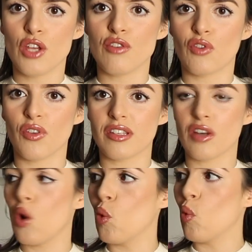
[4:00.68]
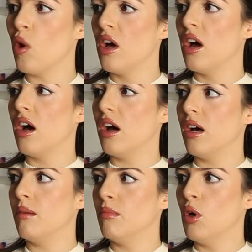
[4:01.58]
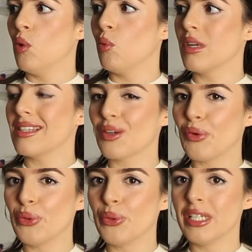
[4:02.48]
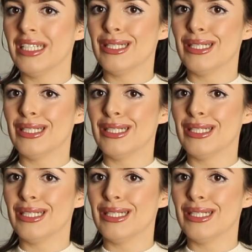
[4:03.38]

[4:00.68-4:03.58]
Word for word: You've got this whole, what is it called?